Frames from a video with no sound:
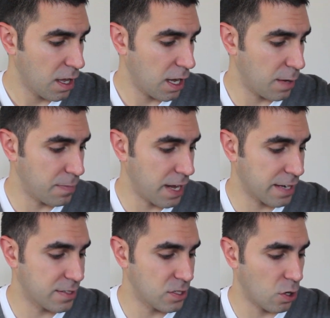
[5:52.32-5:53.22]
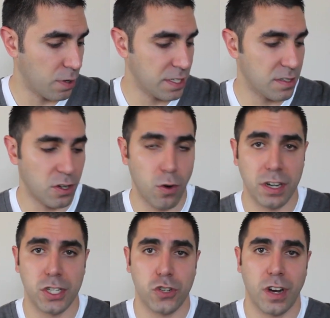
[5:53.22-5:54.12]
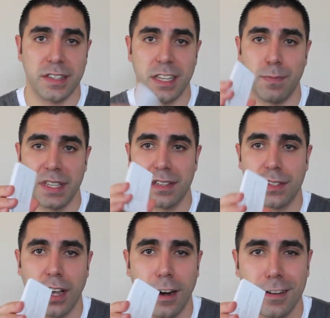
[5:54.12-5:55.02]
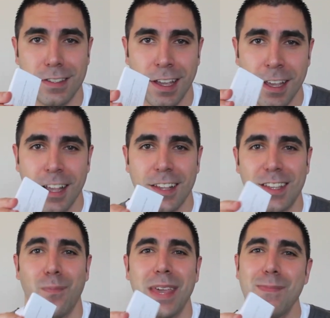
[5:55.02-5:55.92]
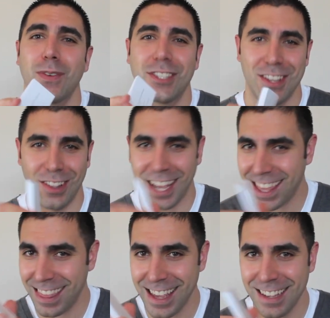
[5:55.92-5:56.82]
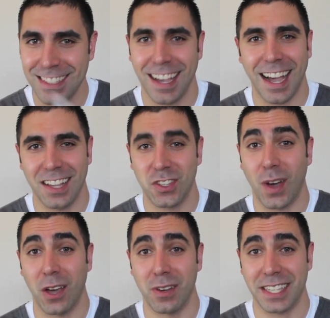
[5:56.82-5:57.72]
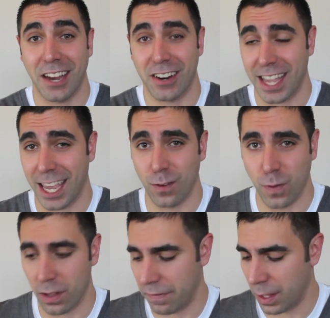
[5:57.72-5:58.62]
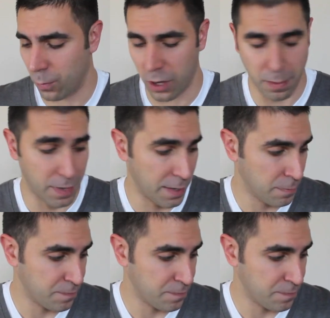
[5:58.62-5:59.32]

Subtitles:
Up next is always, of course, trusty business cards. Some people still like these, so I always carry a handful of them with me.